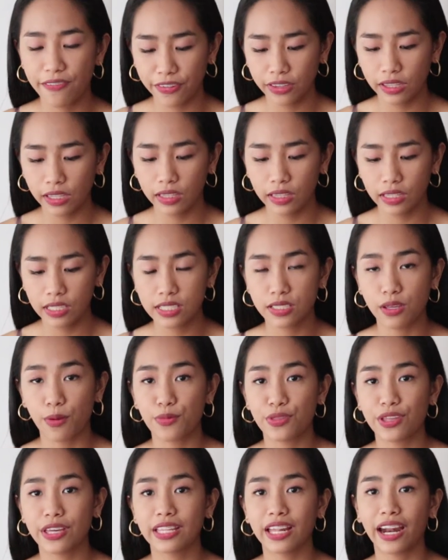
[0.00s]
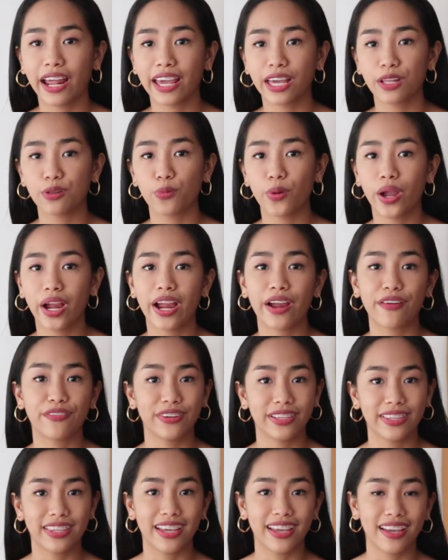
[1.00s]
definitely something that I can wear
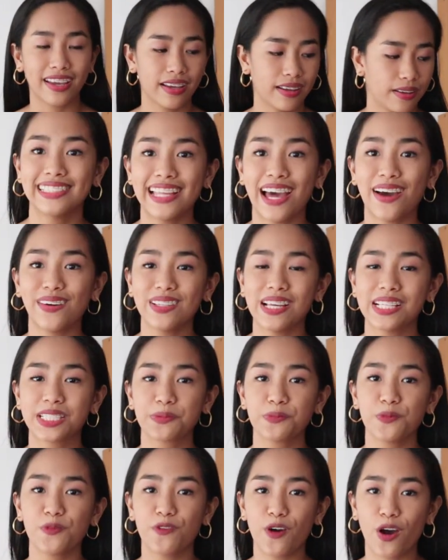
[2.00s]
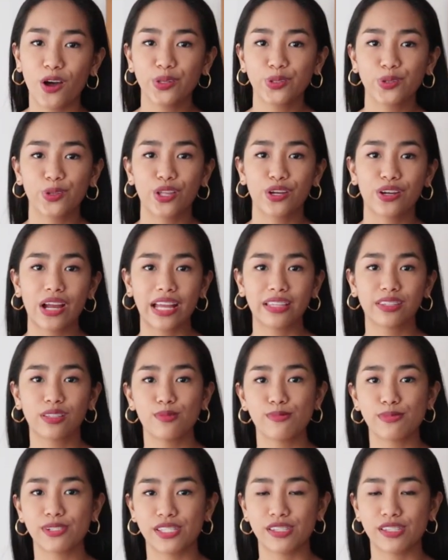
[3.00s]
every day. Now let's move on to the random